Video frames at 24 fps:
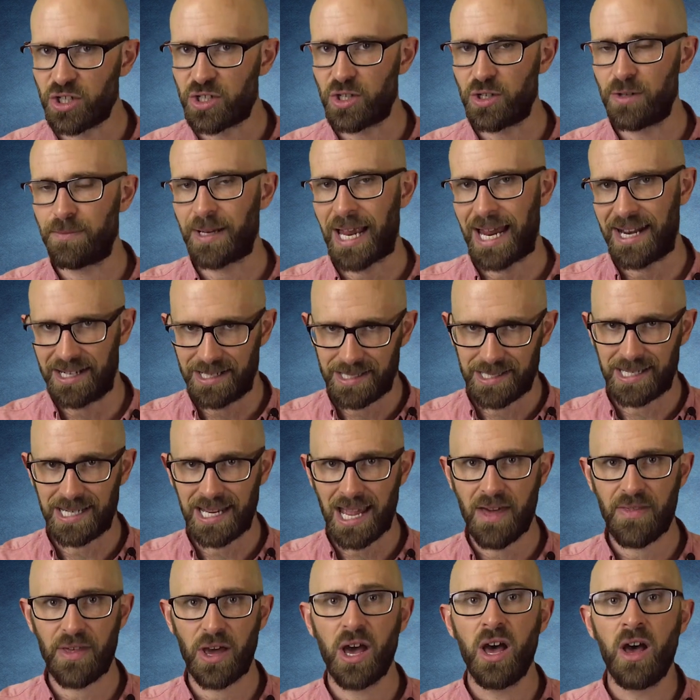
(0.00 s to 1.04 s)
the two planets
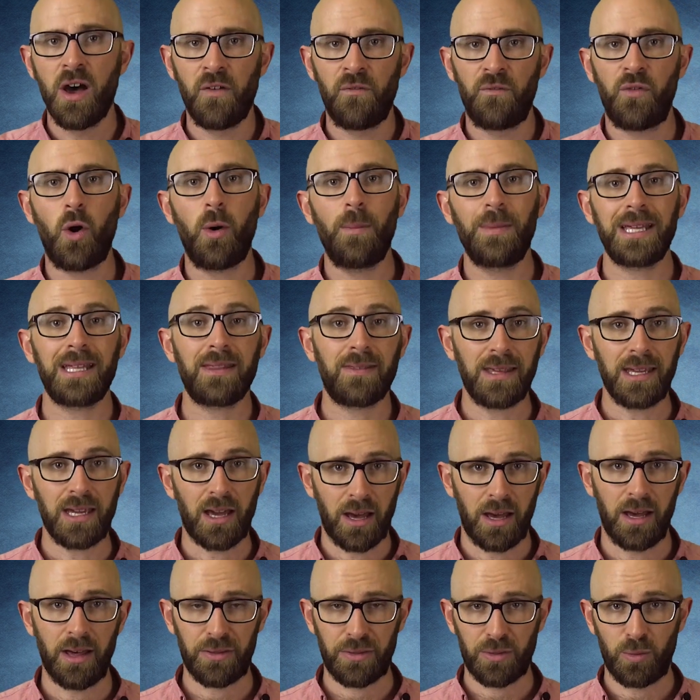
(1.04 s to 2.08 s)
together, forming the
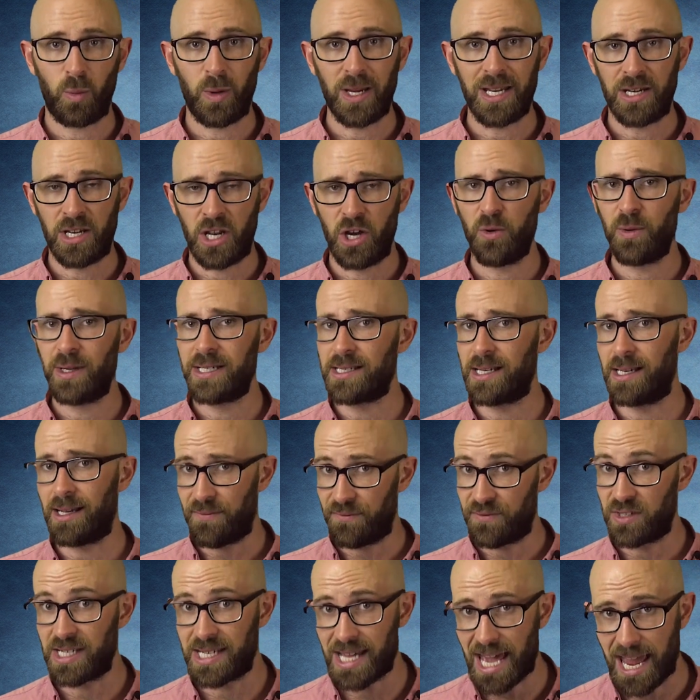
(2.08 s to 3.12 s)
Earth we know and
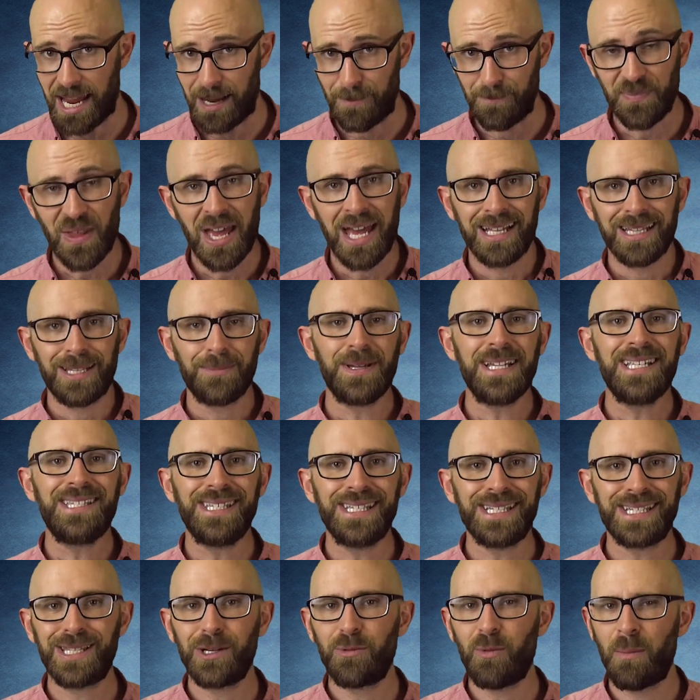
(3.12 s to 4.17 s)
love today. The
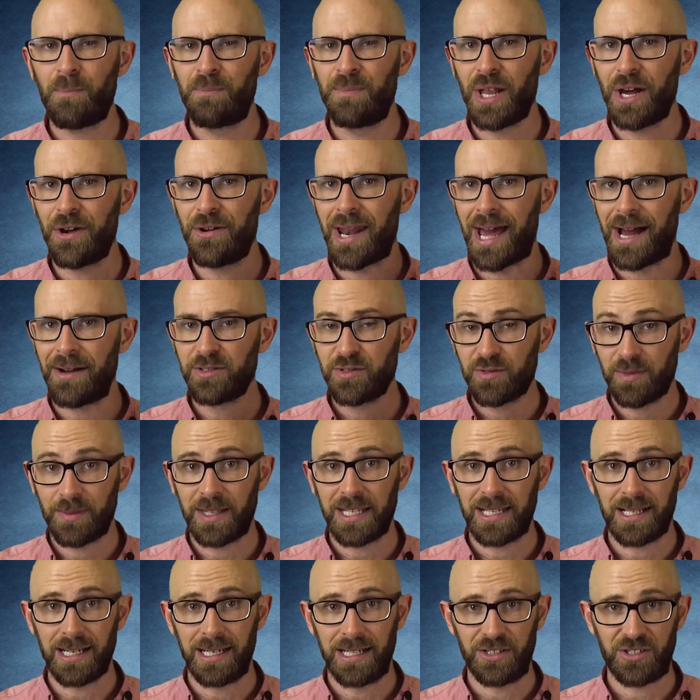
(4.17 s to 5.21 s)
pieces that were blown out from
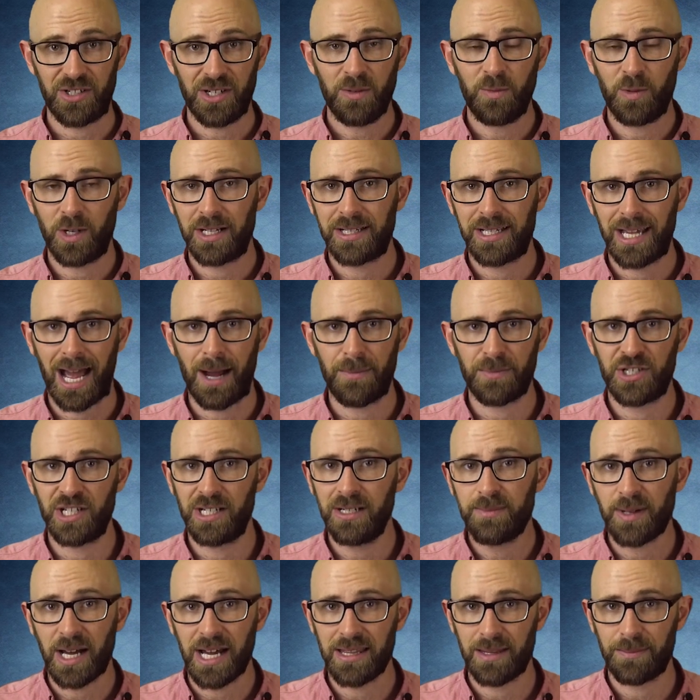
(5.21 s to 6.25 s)
the collision were
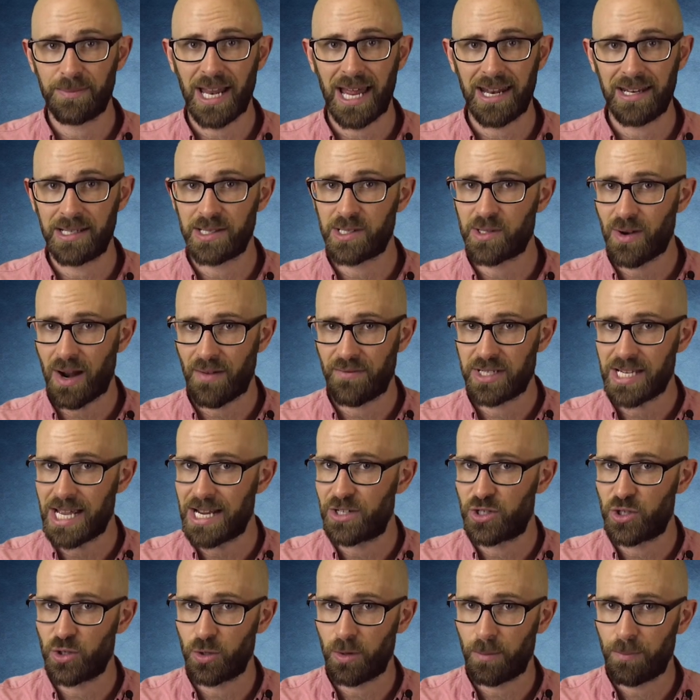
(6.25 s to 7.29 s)
captured by the planet's
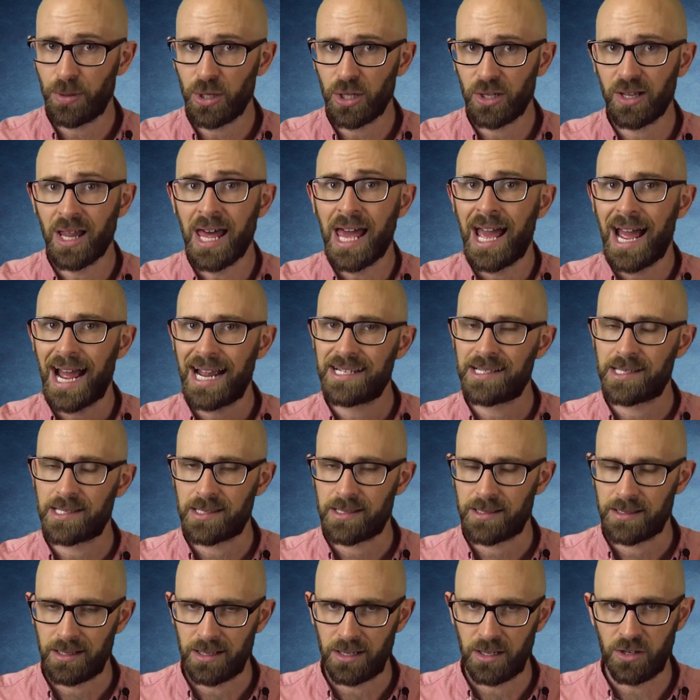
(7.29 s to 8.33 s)
gravitational pull, and
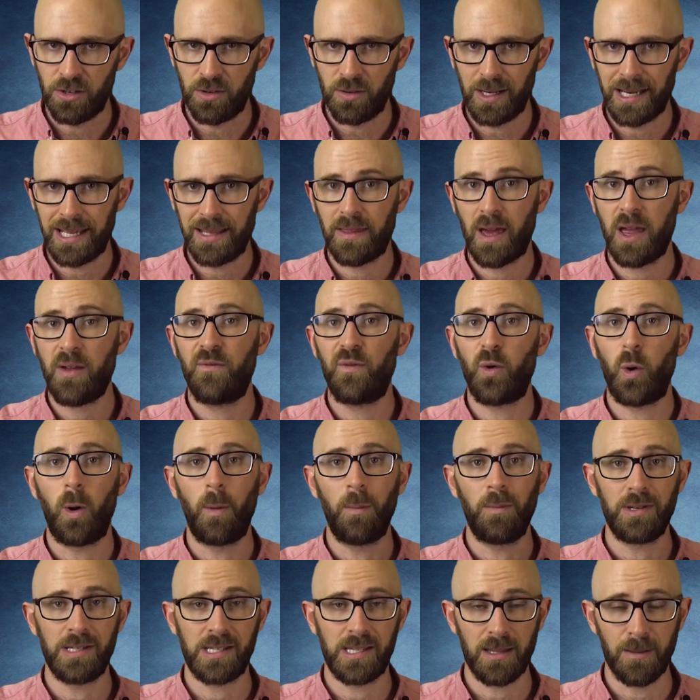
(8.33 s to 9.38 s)
slowly they
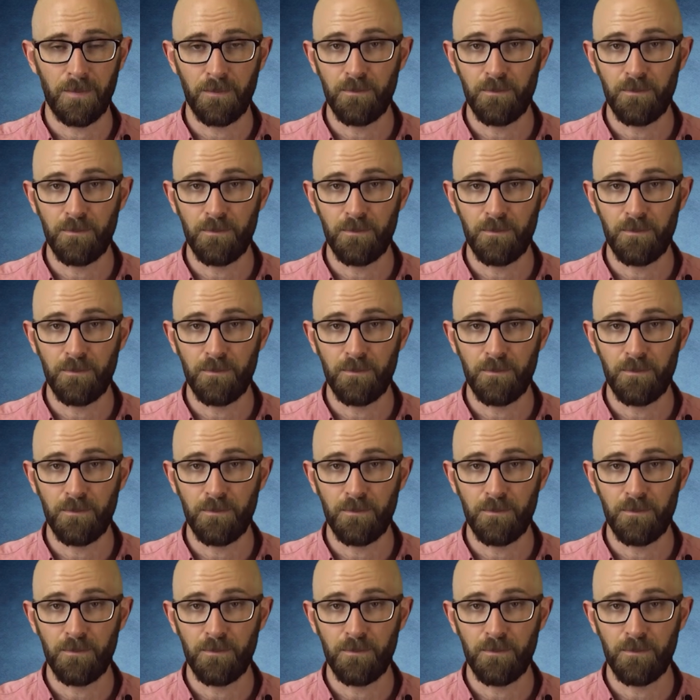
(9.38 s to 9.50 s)
formed the